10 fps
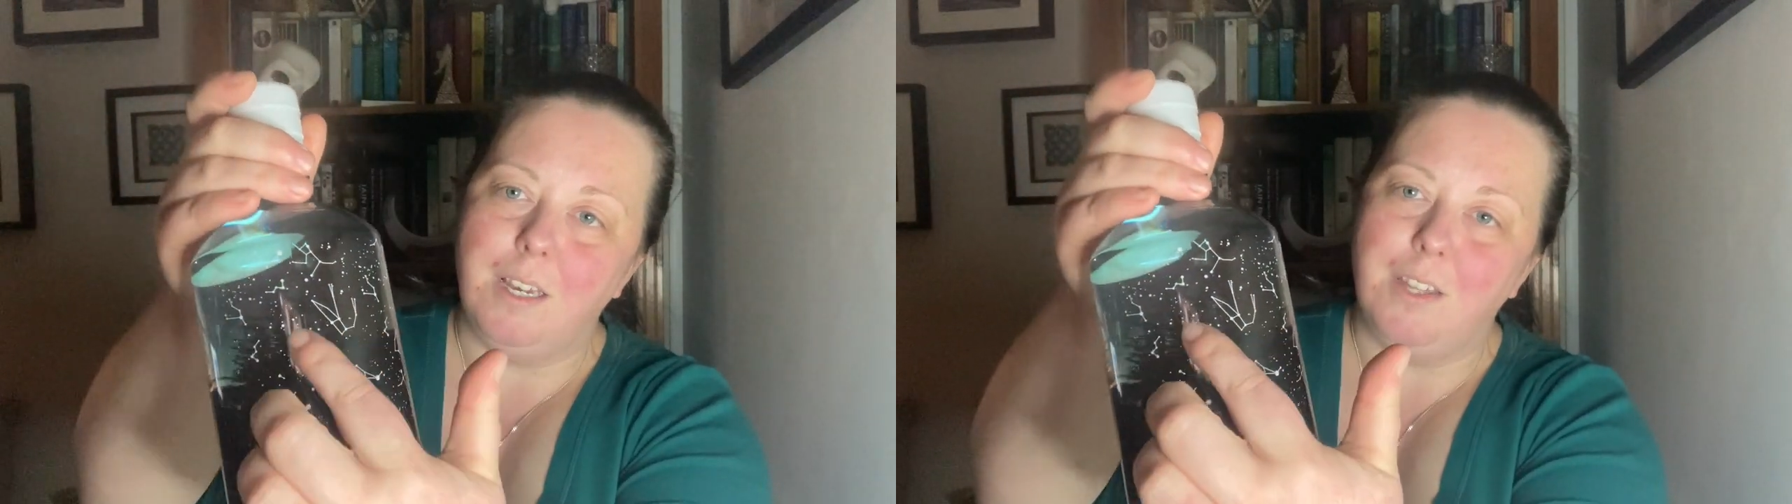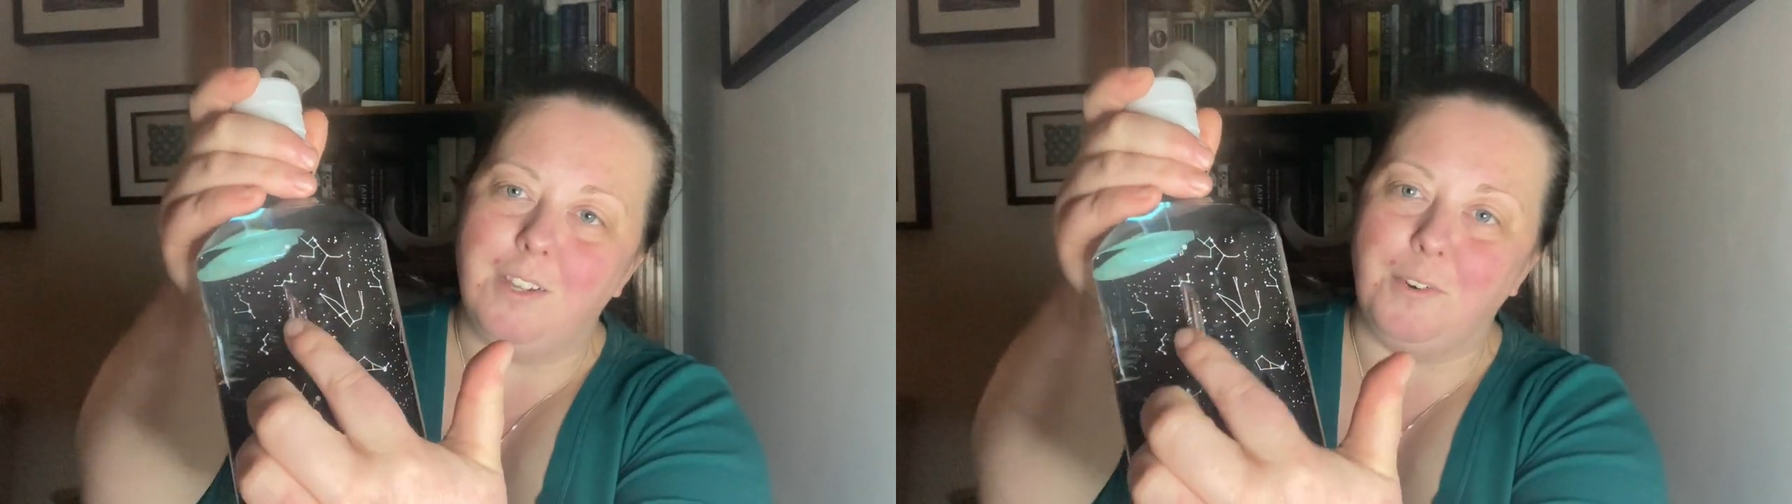
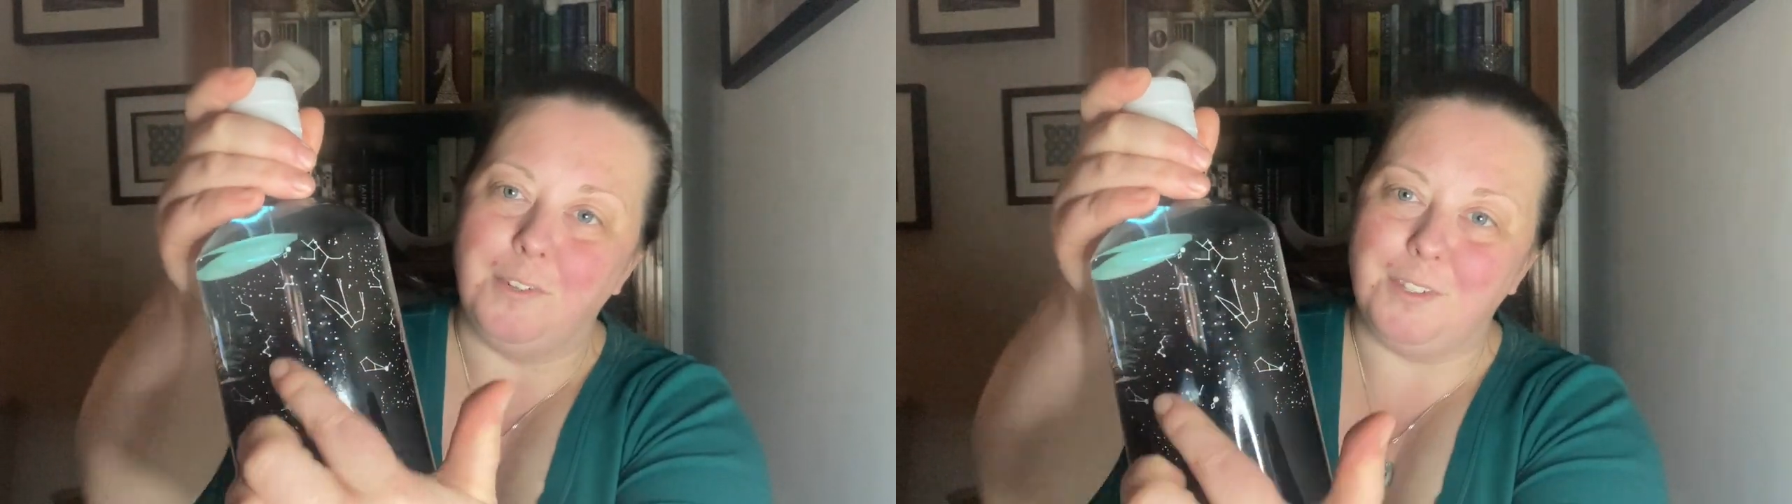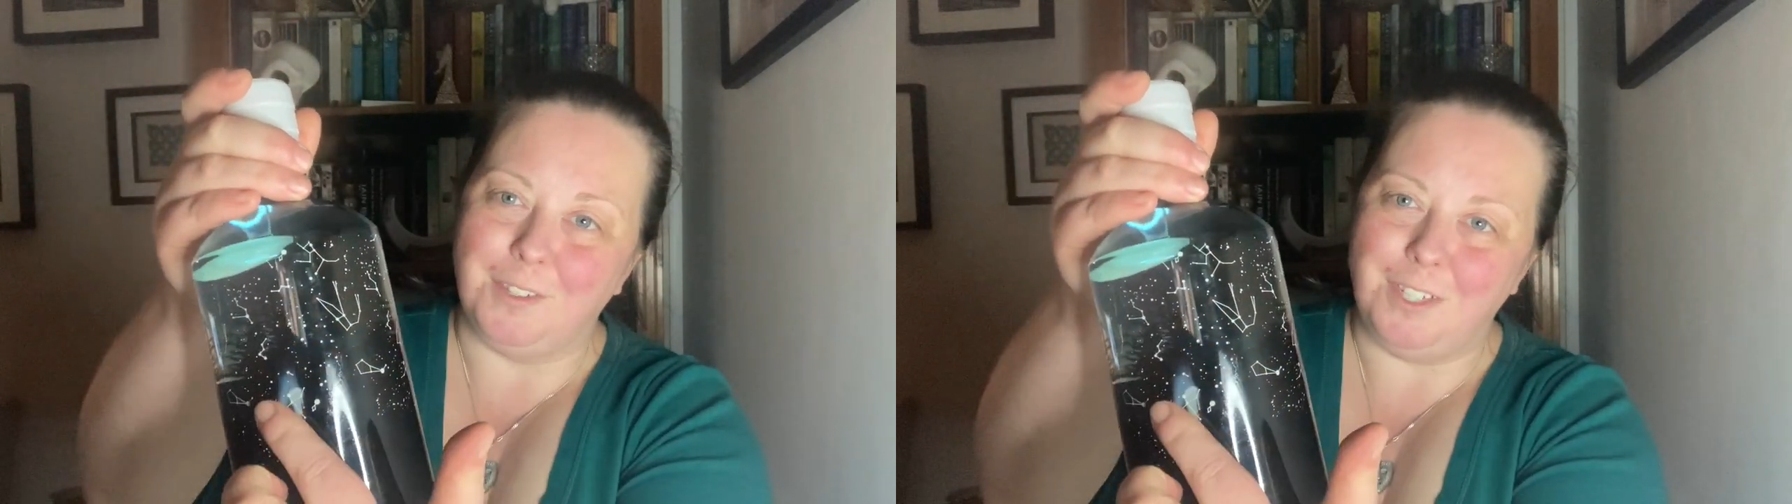the
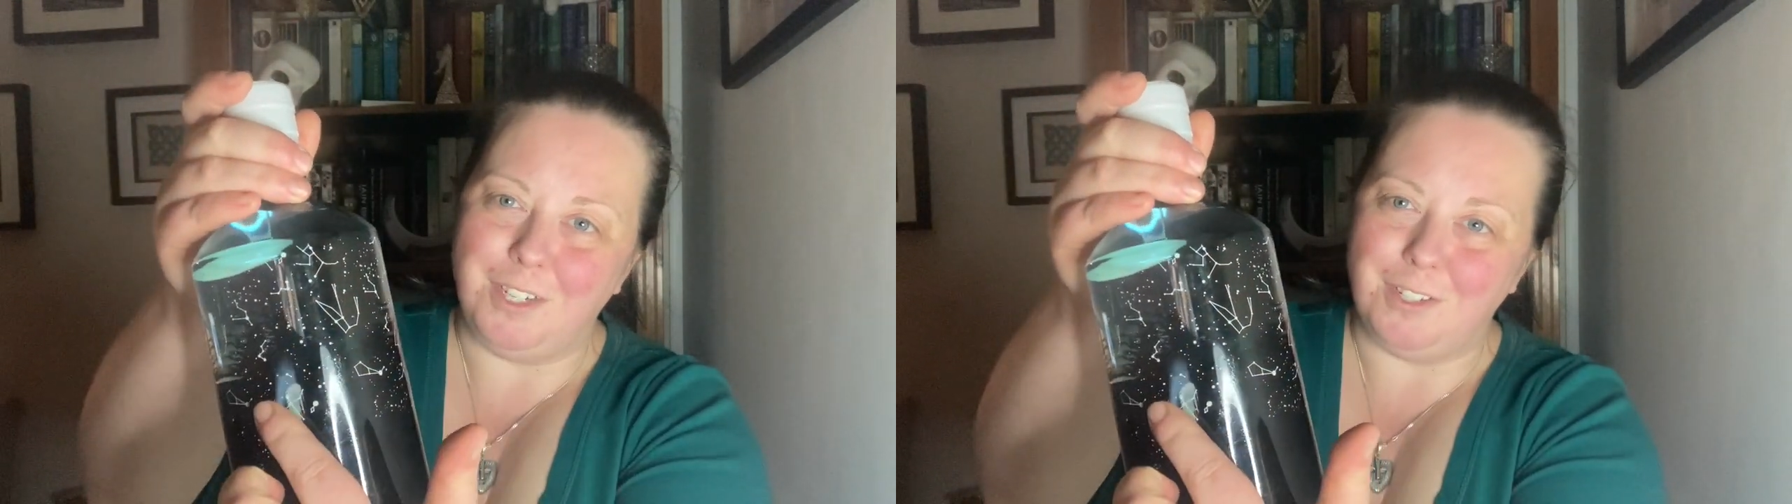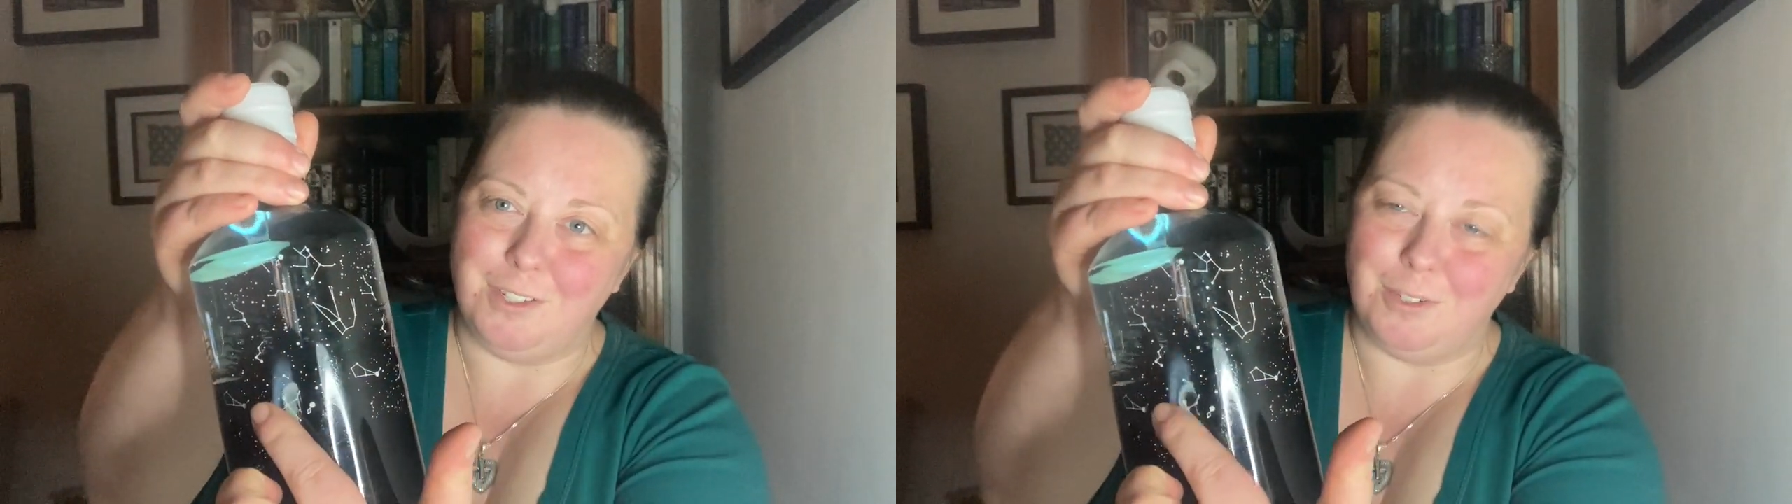constellations